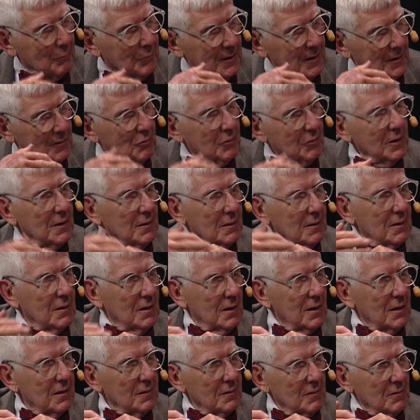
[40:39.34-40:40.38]
between
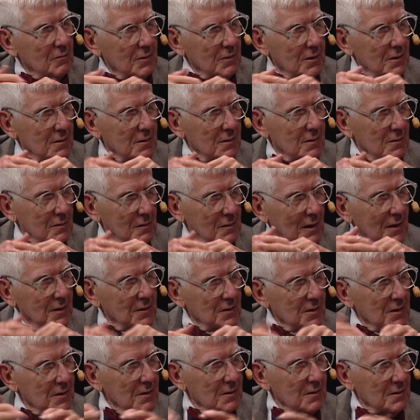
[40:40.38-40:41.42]
countries,
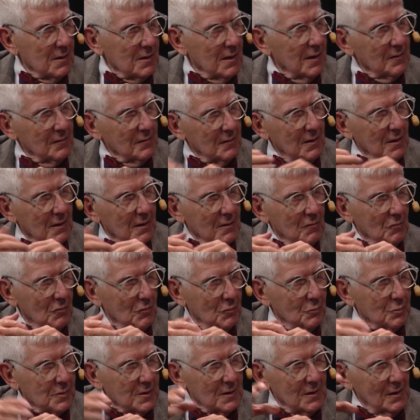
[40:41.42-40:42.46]
nations, ethnic
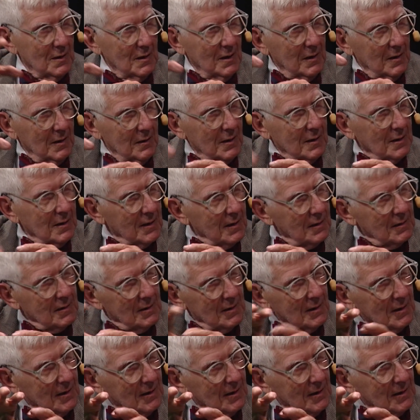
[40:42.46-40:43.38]
groups. They tend